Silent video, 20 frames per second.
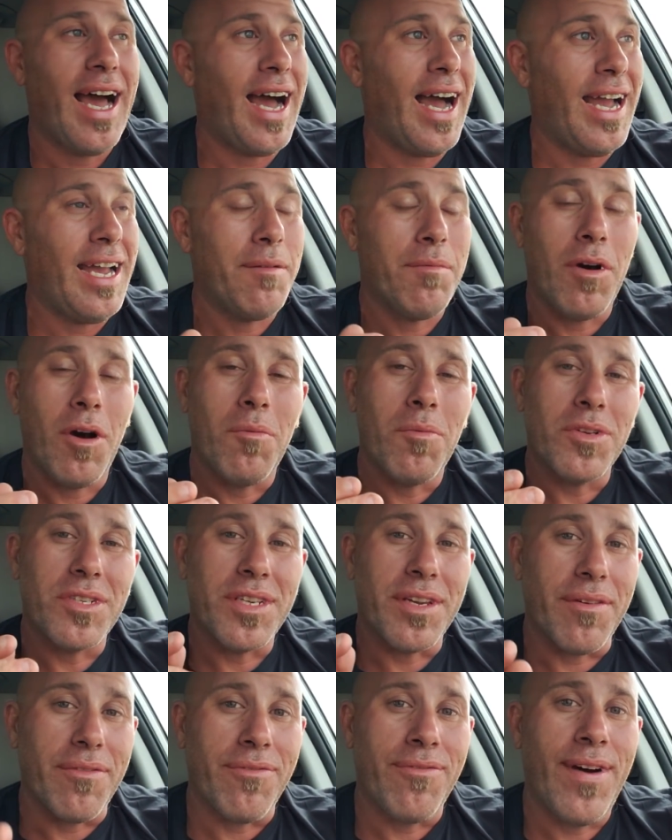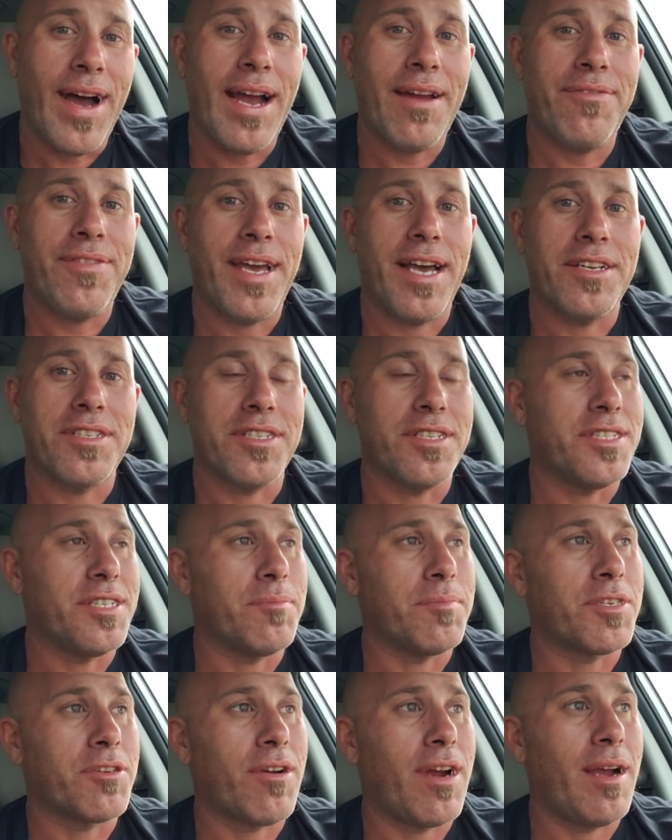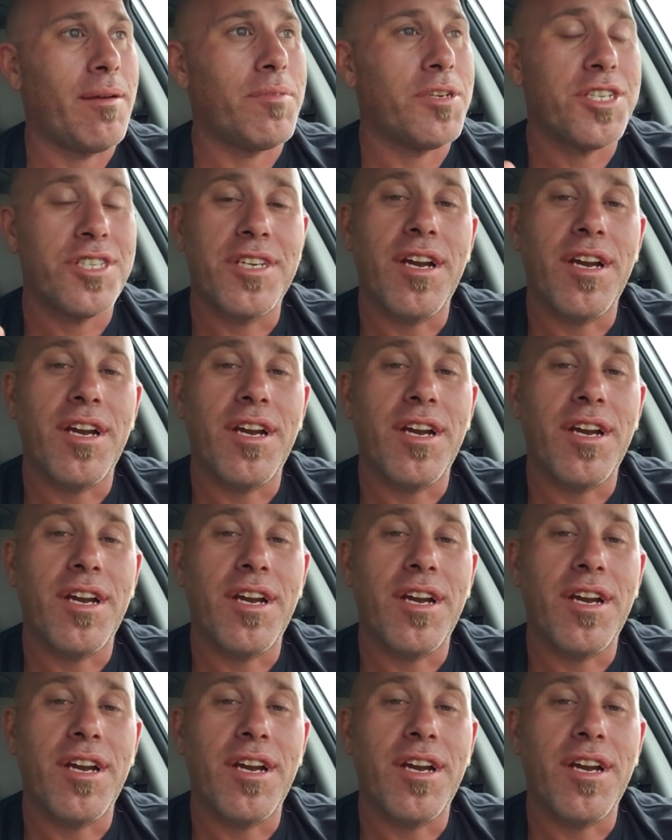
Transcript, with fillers: I am almost at five thousand subscribers.